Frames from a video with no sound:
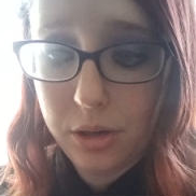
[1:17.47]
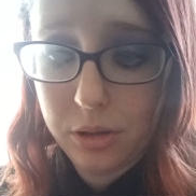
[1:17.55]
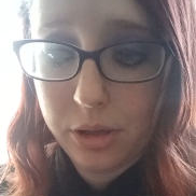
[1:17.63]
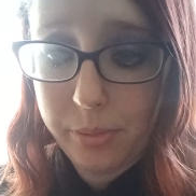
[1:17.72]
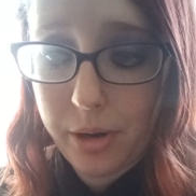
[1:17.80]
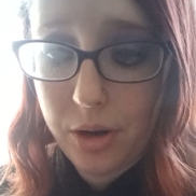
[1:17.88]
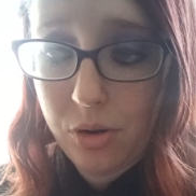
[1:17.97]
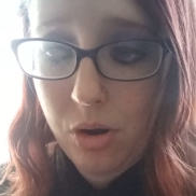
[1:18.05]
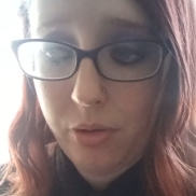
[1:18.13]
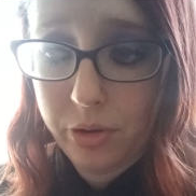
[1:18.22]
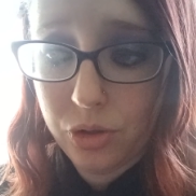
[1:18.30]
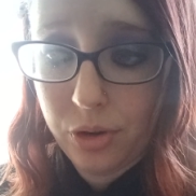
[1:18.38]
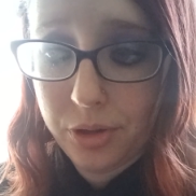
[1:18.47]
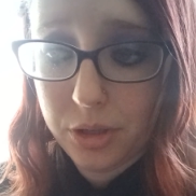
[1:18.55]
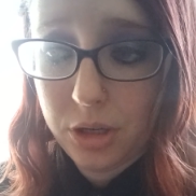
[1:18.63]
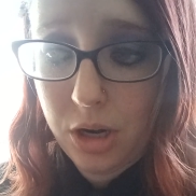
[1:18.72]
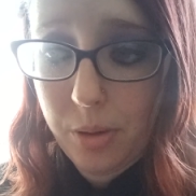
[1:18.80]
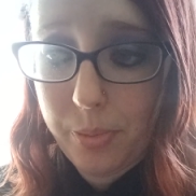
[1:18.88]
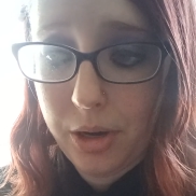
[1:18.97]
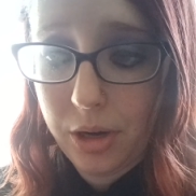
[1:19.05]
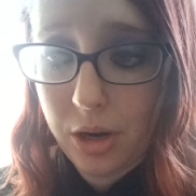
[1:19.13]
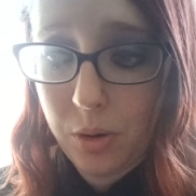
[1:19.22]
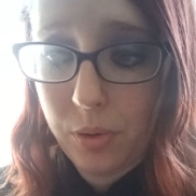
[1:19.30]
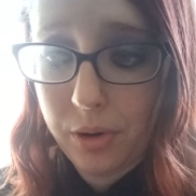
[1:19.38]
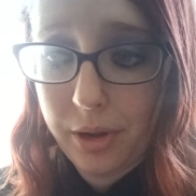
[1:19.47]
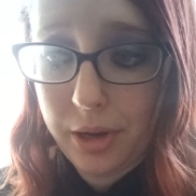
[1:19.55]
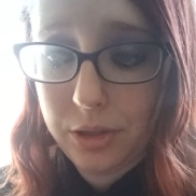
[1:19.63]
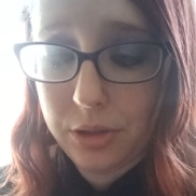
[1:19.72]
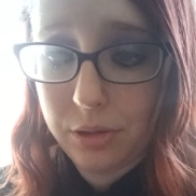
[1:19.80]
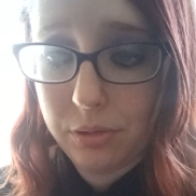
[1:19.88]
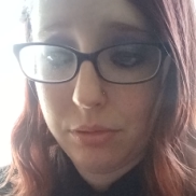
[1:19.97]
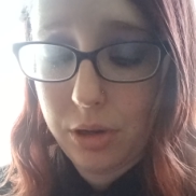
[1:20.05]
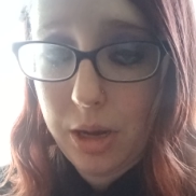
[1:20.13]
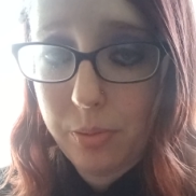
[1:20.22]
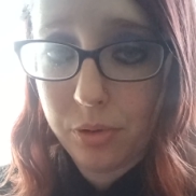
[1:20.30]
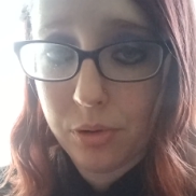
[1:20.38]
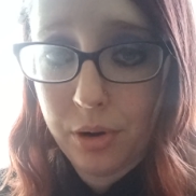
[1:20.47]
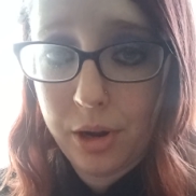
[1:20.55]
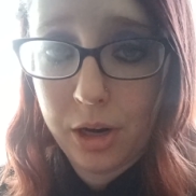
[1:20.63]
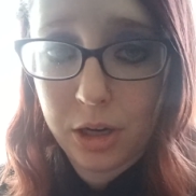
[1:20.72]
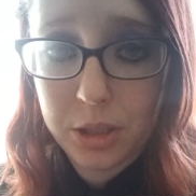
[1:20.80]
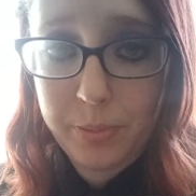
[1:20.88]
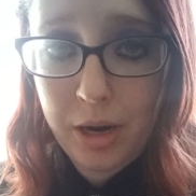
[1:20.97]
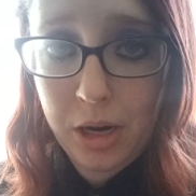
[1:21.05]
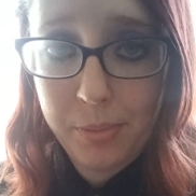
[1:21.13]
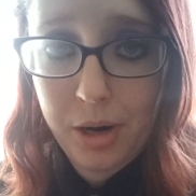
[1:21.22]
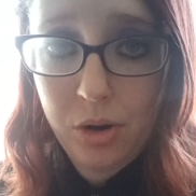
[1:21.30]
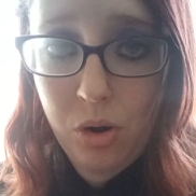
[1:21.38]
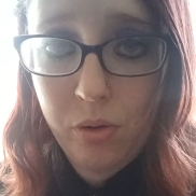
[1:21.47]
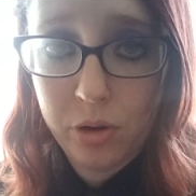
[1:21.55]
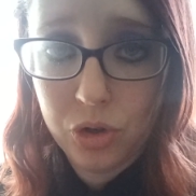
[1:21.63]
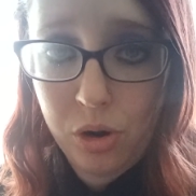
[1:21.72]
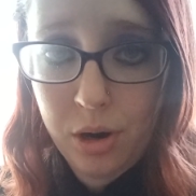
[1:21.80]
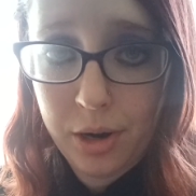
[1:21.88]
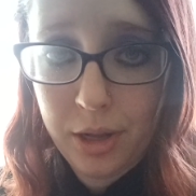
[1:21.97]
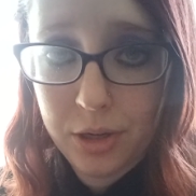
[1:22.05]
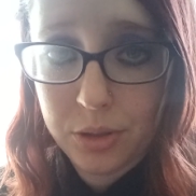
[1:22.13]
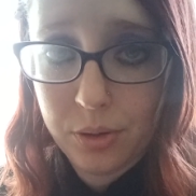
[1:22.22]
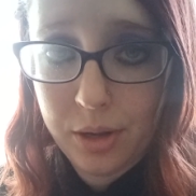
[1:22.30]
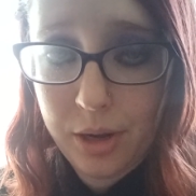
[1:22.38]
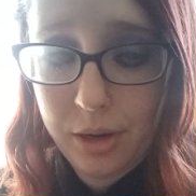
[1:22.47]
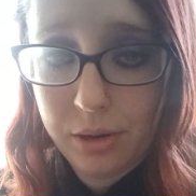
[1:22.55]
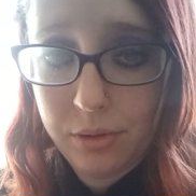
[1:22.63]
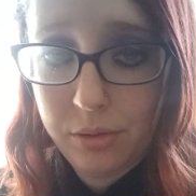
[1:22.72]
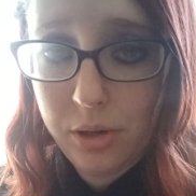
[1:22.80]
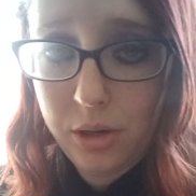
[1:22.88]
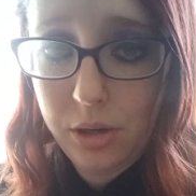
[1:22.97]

limited knowledge on this topic, and I would like to keep learning and expanding my knowledge on it so that I can